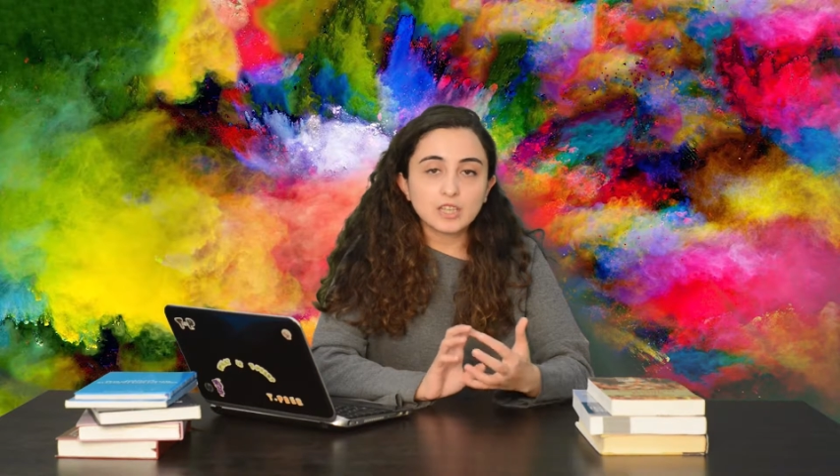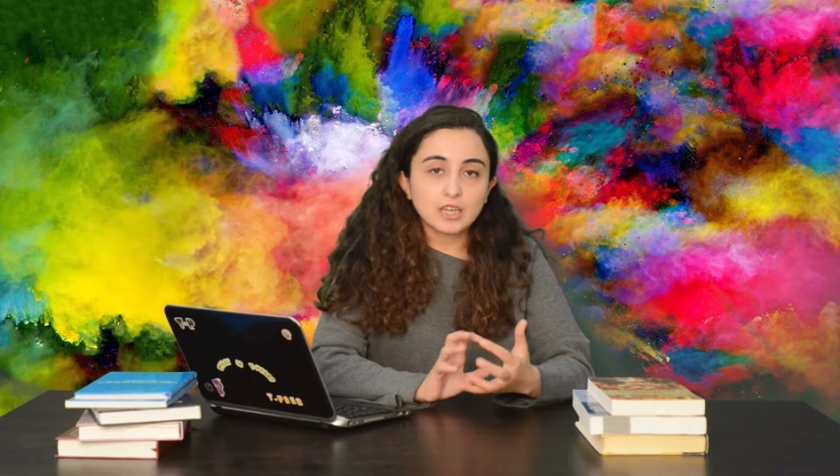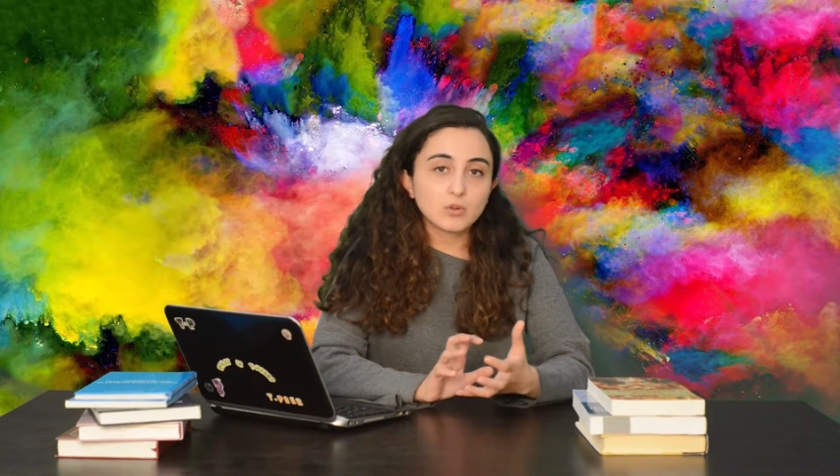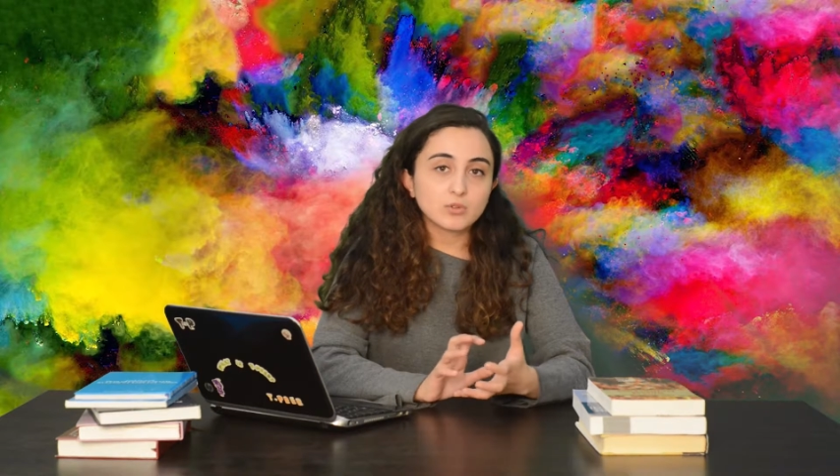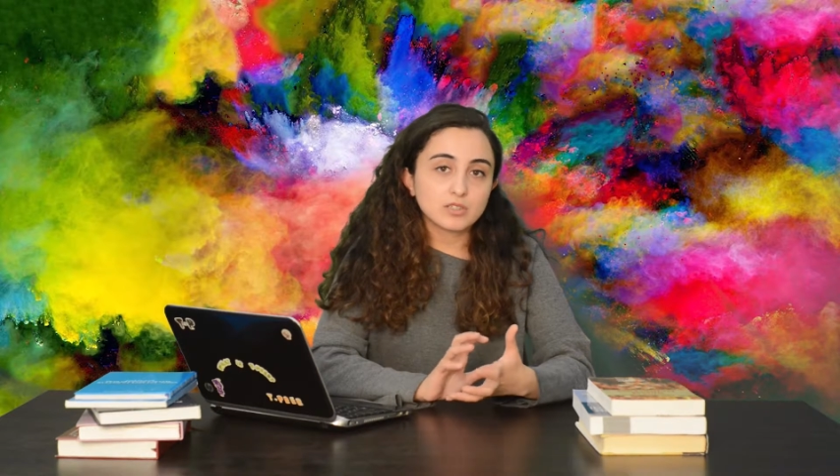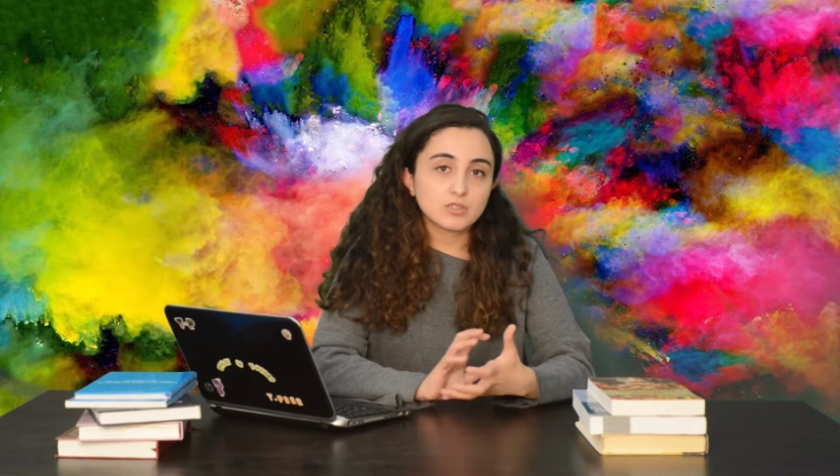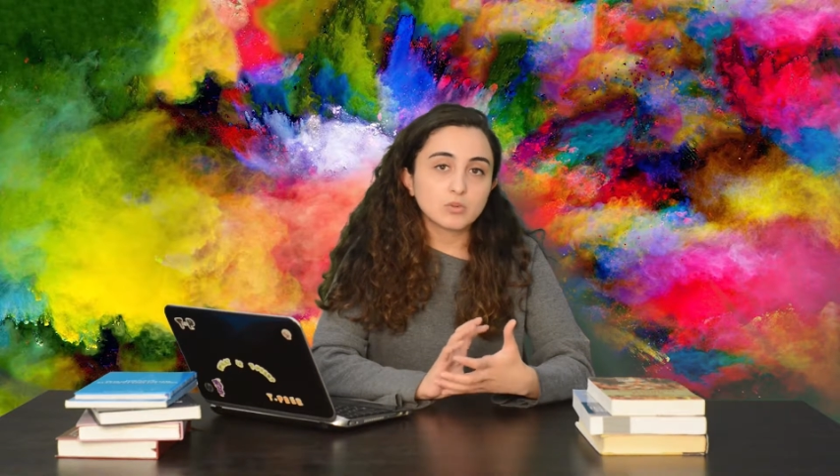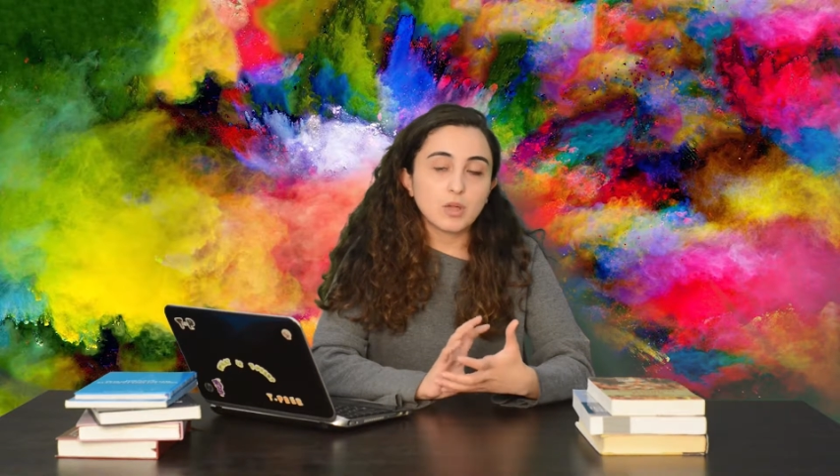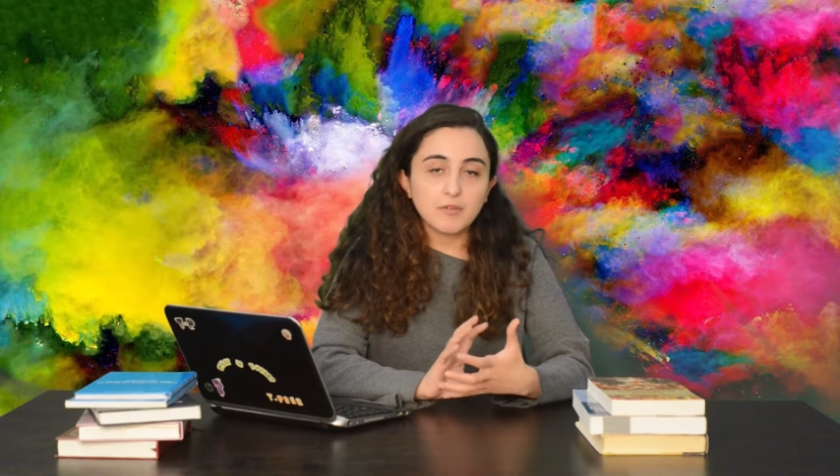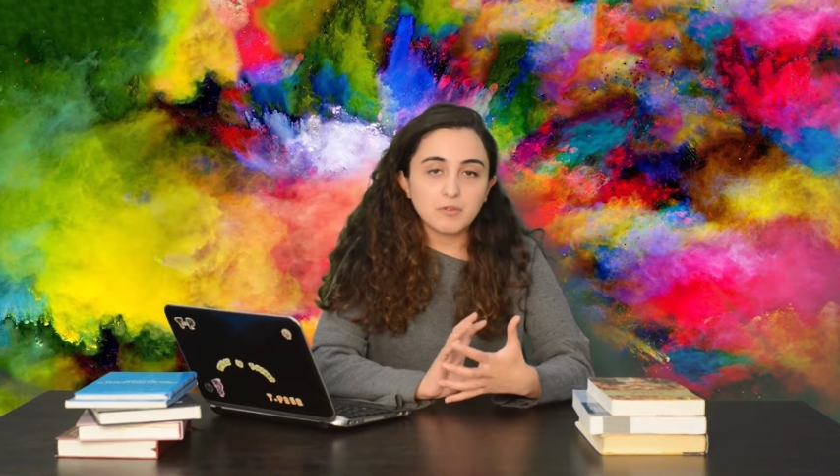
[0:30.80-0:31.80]
allows us
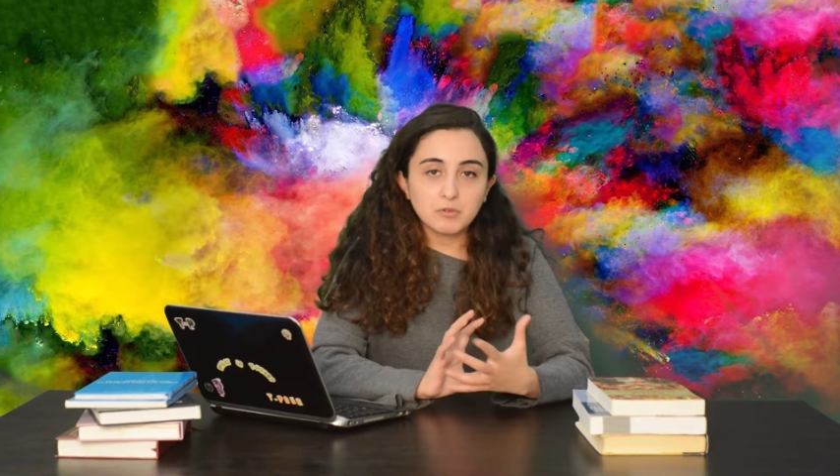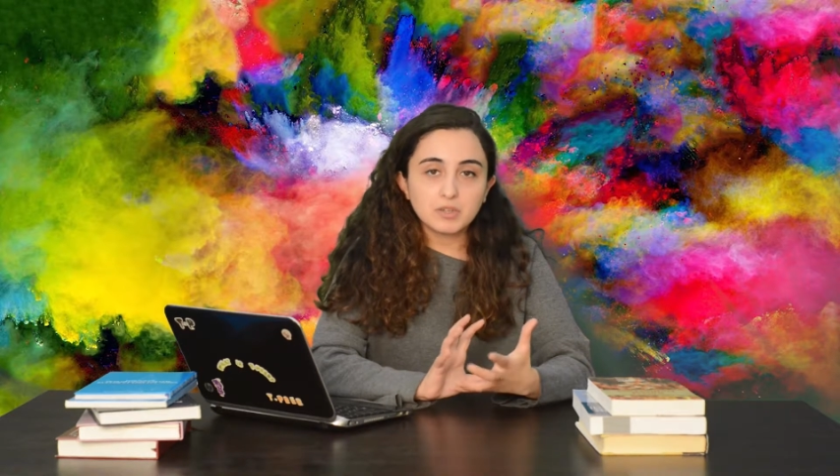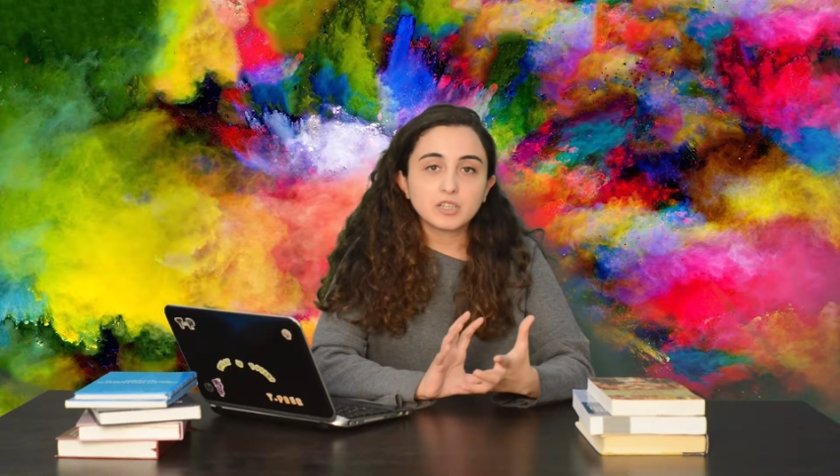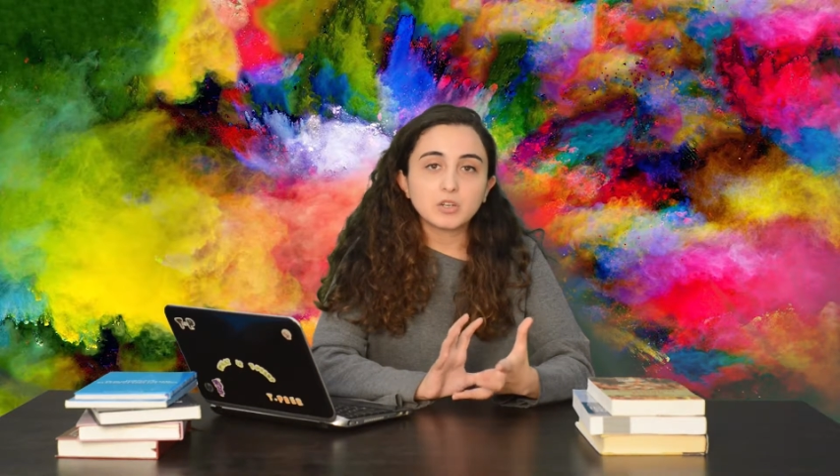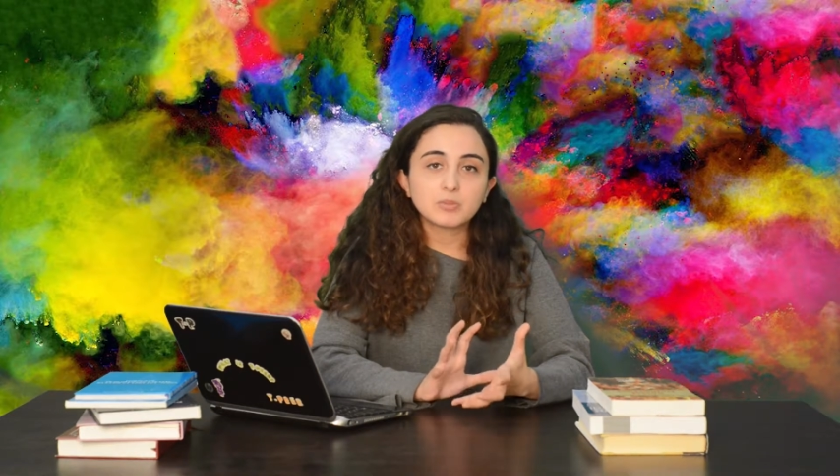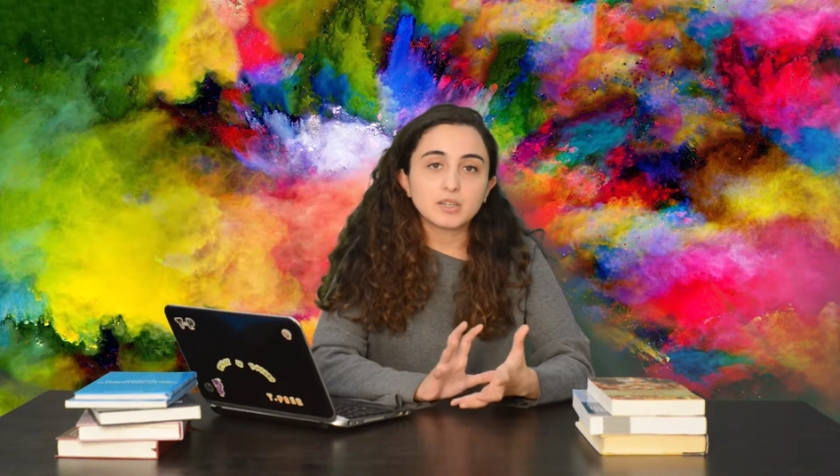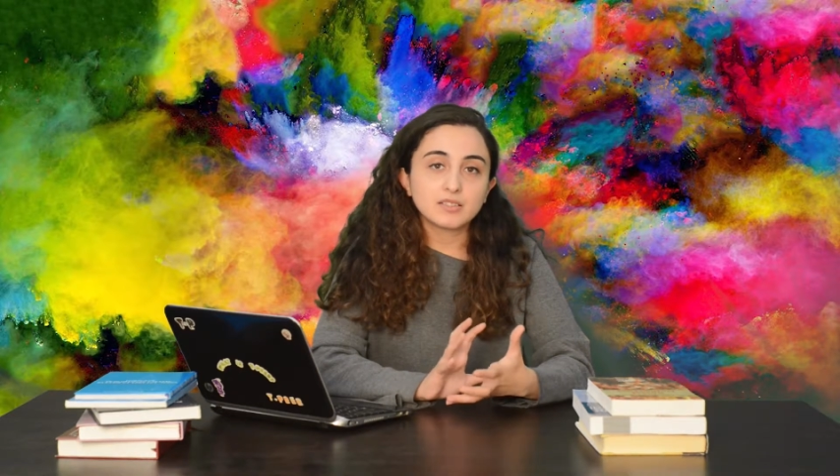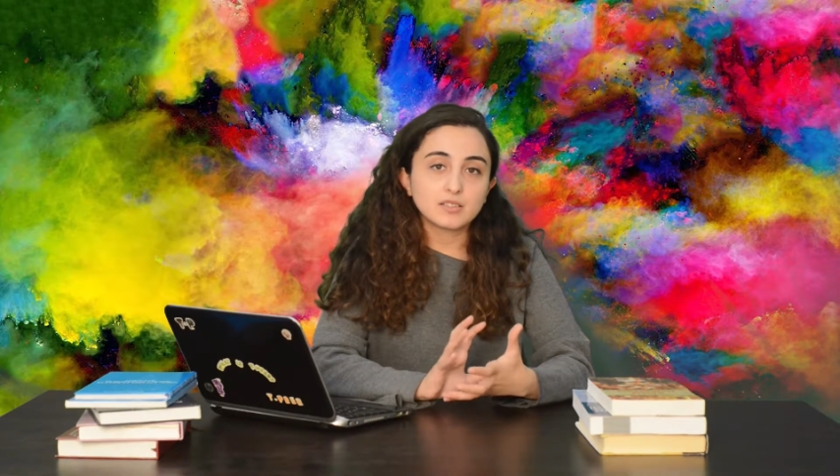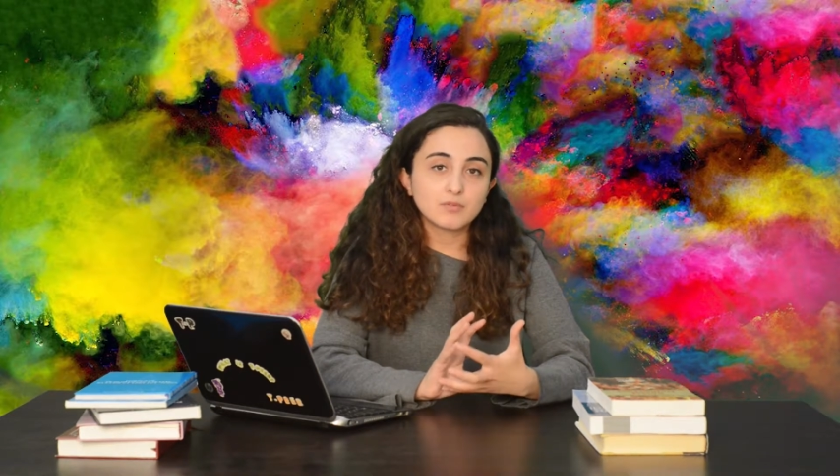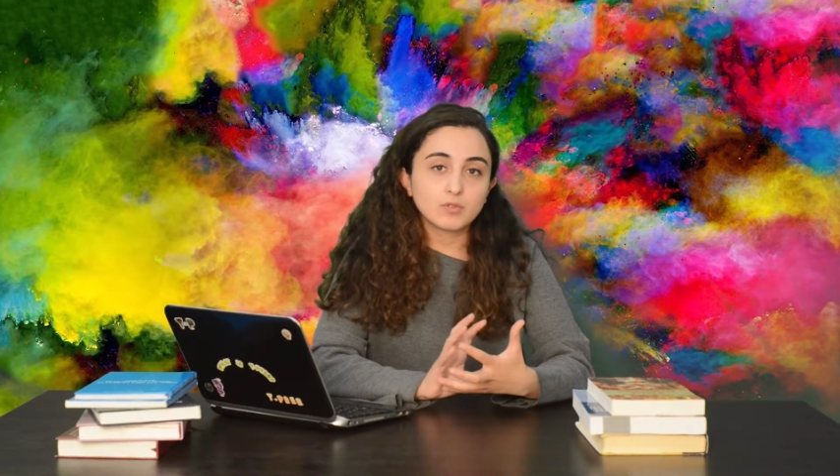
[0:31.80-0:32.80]
to have a very
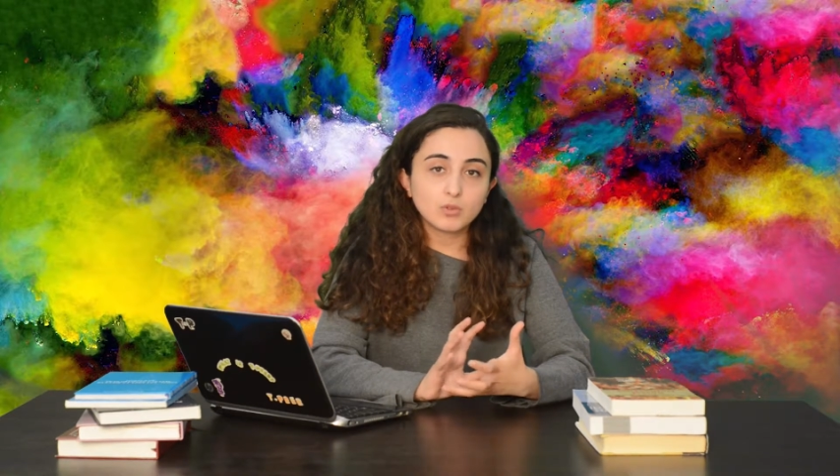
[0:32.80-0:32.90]
comprehensive